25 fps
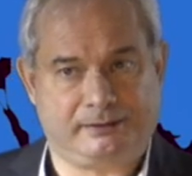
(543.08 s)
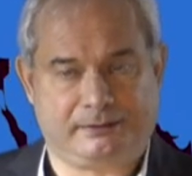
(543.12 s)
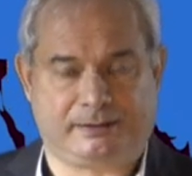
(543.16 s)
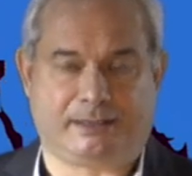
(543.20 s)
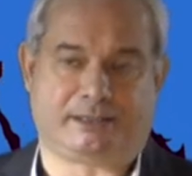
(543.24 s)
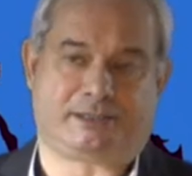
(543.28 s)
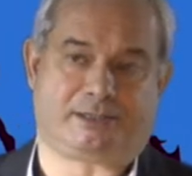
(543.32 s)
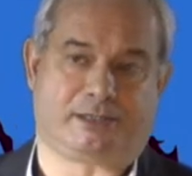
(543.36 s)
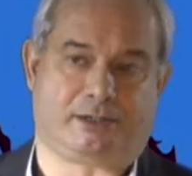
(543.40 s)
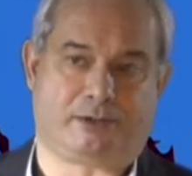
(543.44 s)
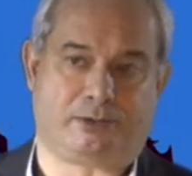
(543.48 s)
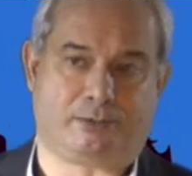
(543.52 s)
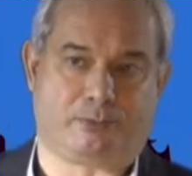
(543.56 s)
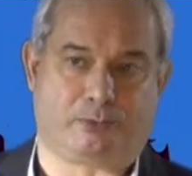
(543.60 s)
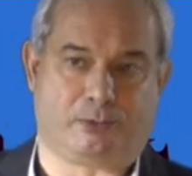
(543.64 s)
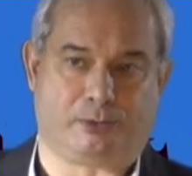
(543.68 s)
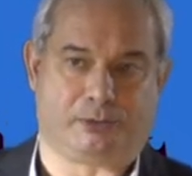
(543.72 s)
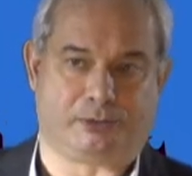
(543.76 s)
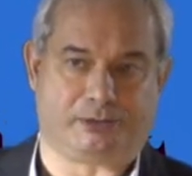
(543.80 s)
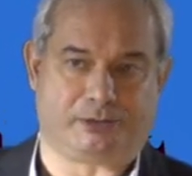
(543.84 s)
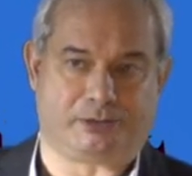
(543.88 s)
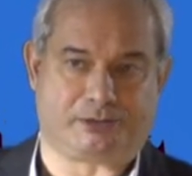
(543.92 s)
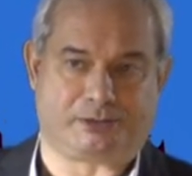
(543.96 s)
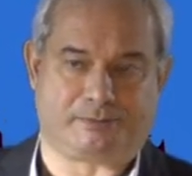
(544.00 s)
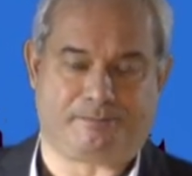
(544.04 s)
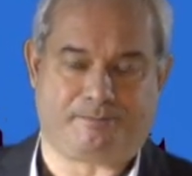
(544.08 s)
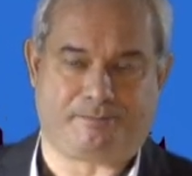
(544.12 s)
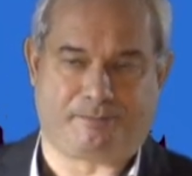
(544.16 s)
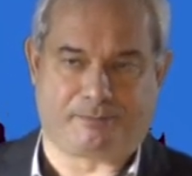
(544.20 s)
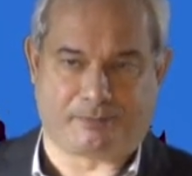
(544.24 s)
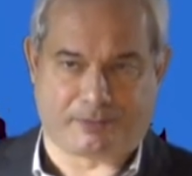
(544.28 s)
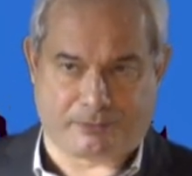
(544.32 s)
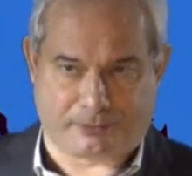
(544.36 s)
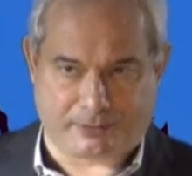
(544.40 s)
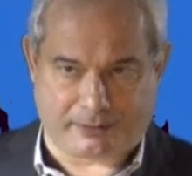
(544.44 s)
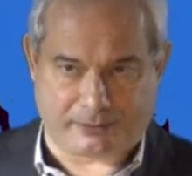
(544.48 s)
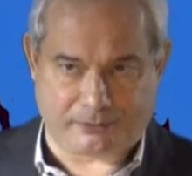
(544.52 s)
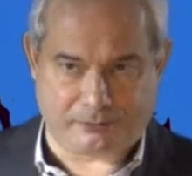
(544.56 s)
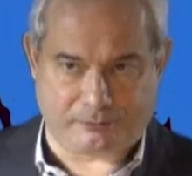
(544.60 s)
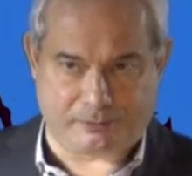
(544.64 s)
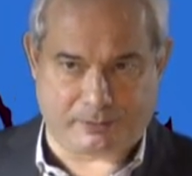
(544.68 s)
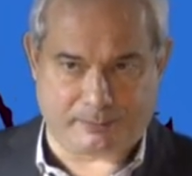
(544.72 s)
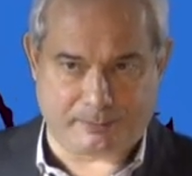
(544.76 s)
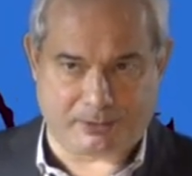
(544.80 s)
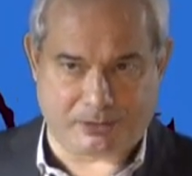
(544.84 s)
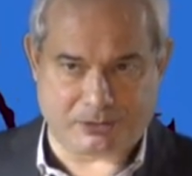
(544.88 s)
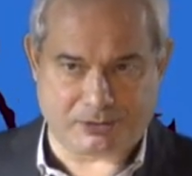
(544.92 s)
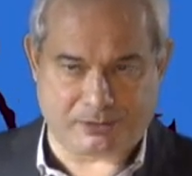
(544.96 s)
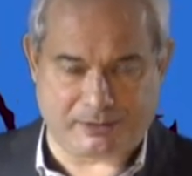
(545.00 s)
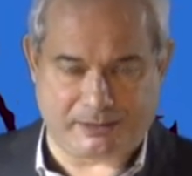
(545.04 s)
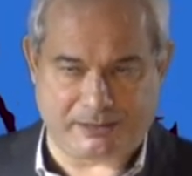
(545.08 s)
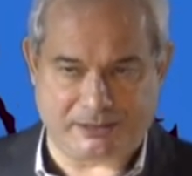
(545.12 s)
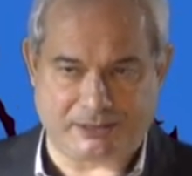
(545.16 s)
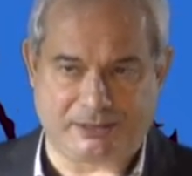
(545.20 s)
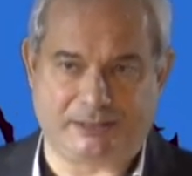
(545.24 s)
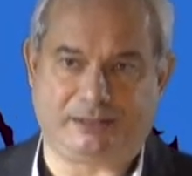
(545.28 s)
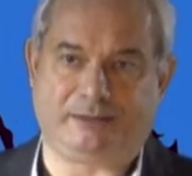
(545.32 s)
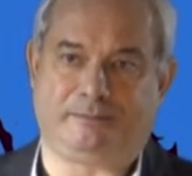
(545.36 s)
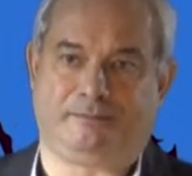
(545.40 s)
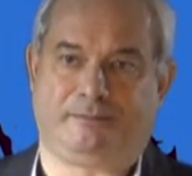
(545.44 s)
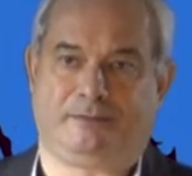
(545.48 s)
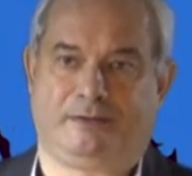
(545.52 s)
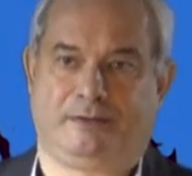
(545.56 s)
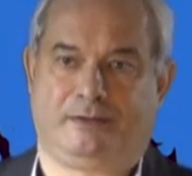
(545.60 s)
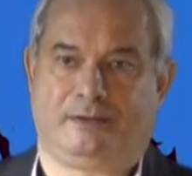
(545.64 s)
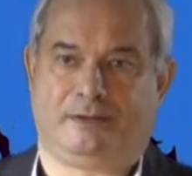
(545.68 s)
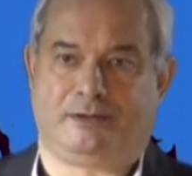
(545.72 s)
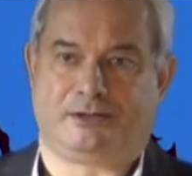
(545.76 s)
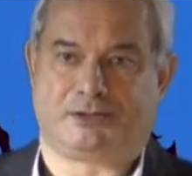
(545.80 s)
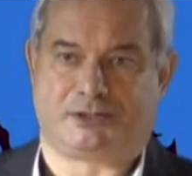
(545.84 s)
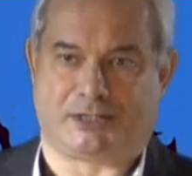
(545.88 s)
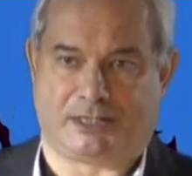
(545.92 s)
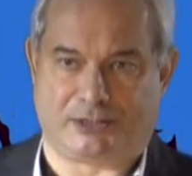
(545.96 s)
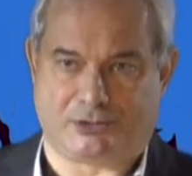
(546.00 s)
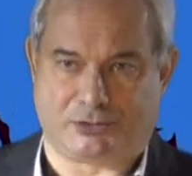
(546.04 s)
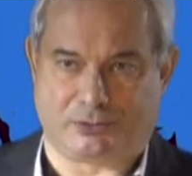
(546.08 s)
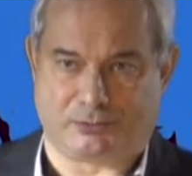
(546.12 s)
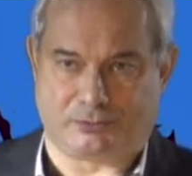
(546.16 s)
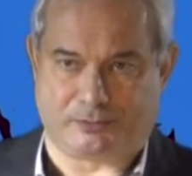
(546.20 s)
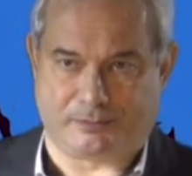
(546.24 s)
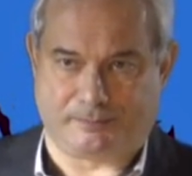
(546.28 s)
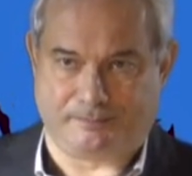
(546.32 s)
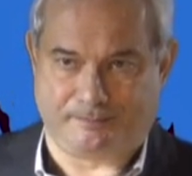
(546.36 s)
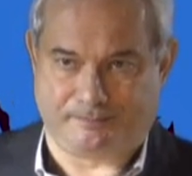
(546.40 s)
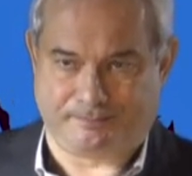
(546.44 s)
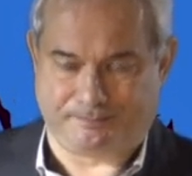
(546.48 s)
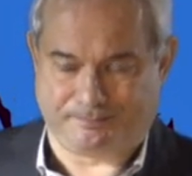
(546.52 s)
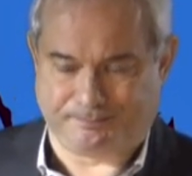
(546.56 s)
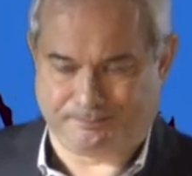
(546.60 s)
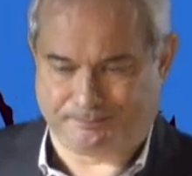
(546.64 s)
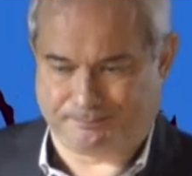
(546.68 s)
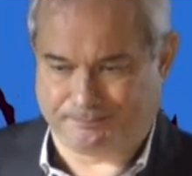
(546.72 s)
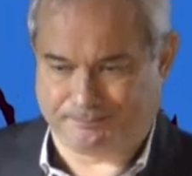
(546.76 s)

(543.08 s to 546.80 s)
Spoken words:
That's how the world is. Thank you very much for listening. Stay tuned.